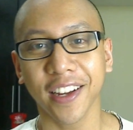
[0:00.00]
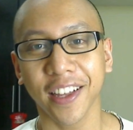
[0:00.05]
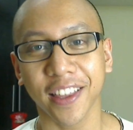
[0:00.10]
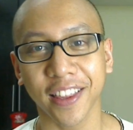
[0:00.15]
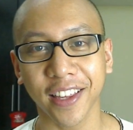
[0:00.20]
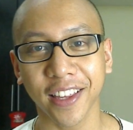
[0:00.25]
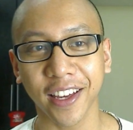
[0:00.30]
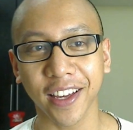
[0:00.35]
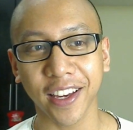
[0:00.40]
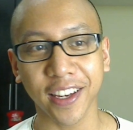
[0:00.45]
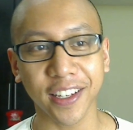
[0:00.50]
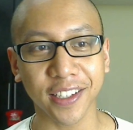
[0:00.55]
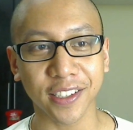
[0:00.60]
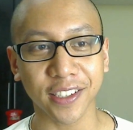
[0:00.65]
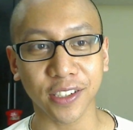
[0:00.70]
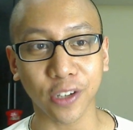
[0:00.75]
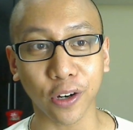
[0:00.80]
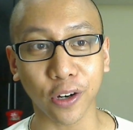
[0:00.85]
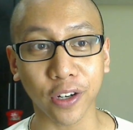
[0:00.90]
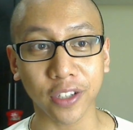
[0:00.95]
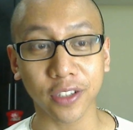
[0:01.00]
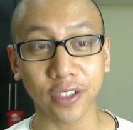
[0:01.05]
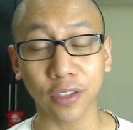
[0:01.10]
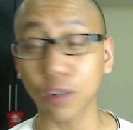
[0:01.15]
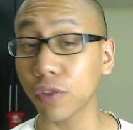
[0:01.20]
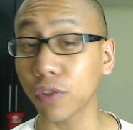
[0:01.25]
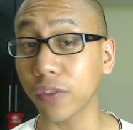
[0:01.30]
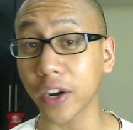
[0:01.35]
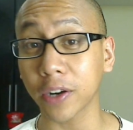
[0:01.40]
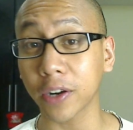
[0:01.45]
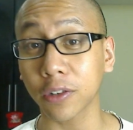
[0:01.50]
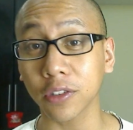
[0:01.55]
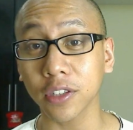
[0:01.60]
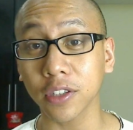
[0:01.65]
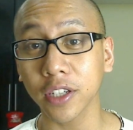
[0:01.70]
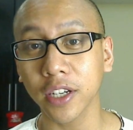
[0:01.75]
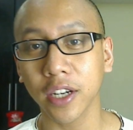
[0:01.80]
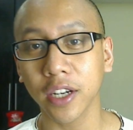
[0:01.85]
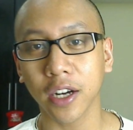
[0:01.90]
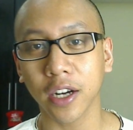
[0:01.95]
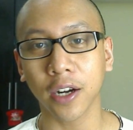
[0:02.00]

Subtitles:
they started to go viral,